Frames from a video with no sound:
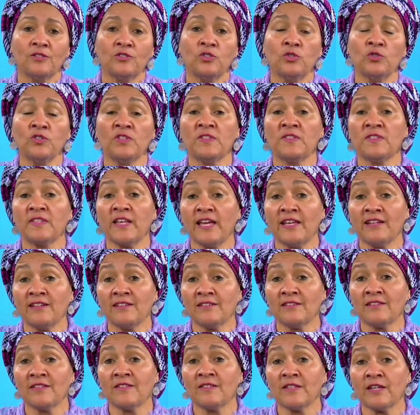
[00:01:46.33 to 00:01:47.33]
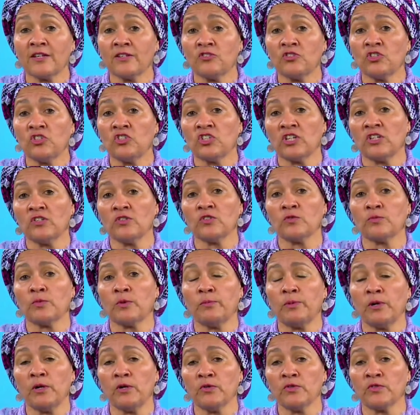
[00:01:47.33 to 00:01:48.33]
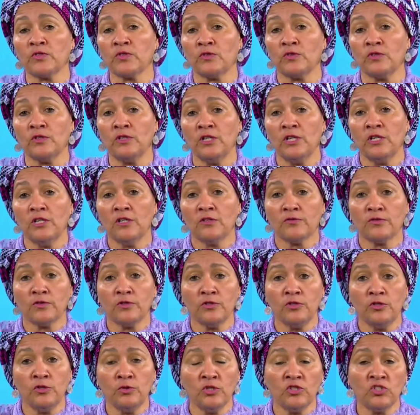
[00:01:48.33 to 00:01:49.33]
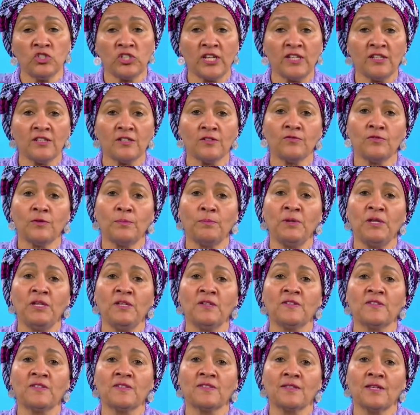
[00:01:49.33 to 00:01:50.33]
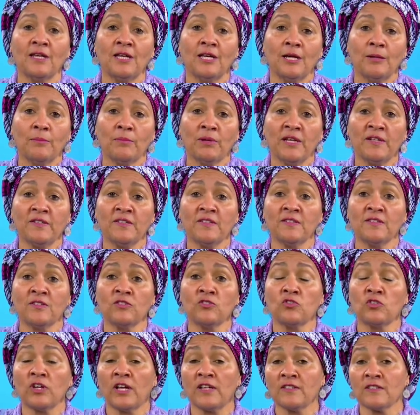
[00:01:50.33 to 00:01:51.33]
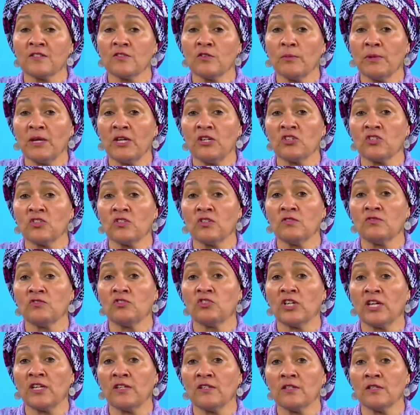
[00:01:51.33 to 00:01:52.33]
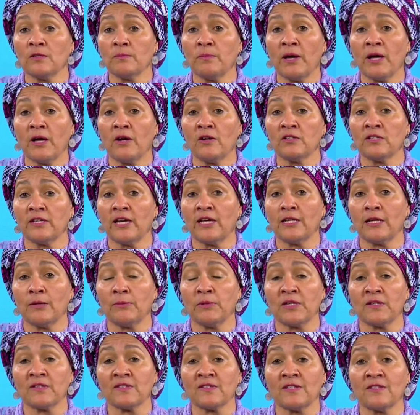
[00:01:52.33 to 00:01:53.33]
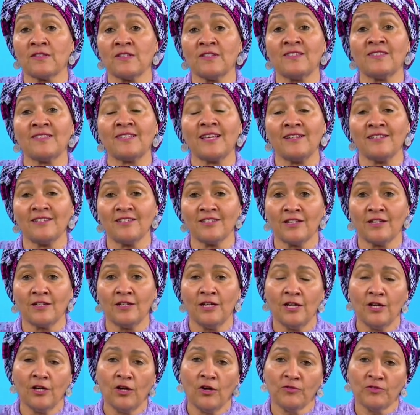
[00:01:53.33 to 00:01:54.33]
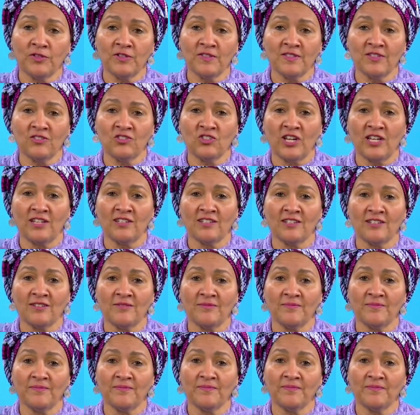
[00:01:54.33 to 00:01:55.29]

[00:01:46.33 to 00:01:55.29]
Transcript: To this end, the Secretary General's proposal for a new agenda for peace places the transformation of gendered power dynamics at the center of this agenda.